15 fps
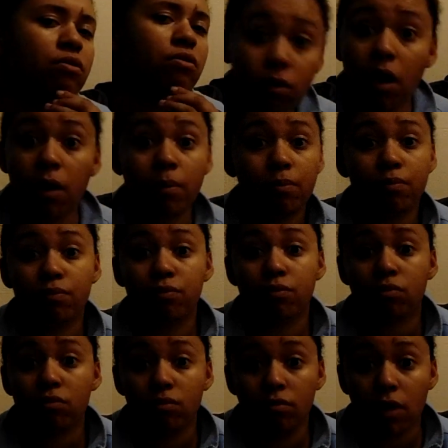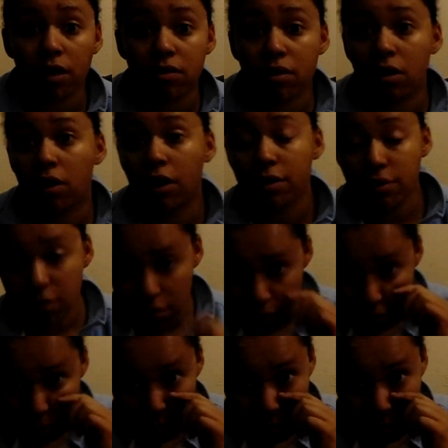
Yeah, that's it, guys.